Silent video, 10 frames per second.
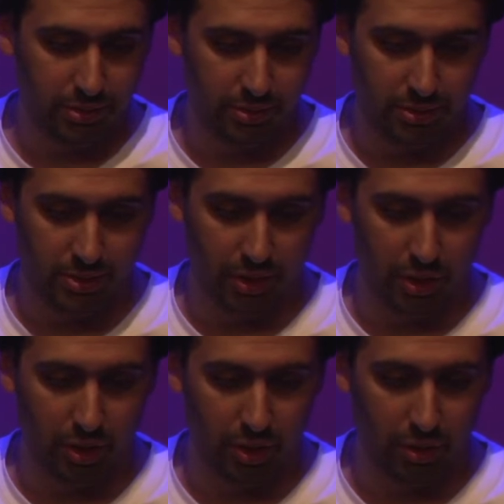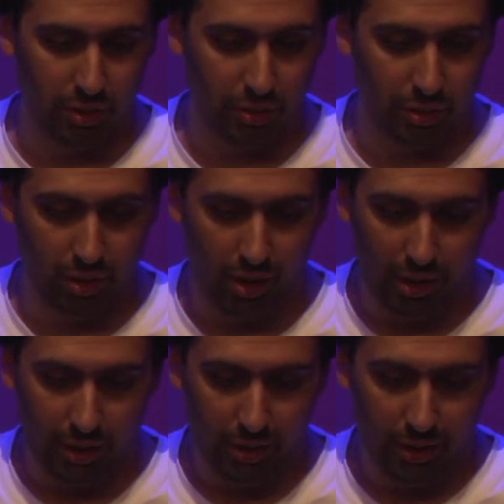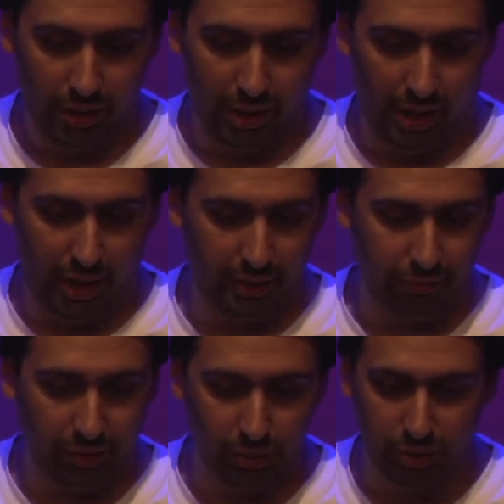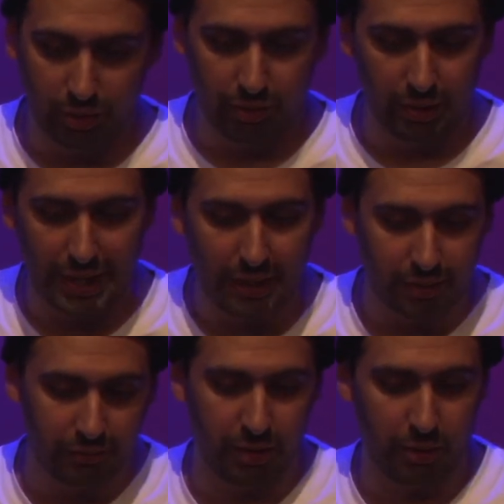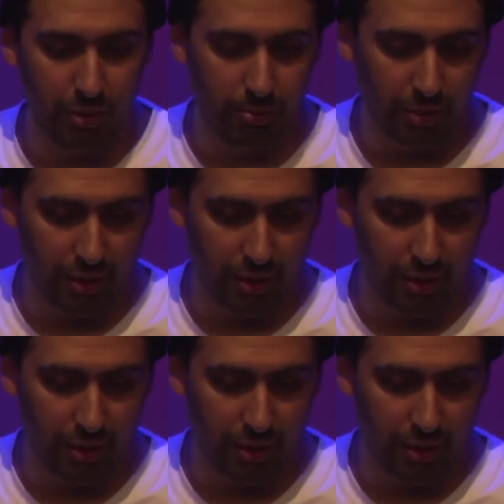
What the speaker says: So if we look at the length of the loop,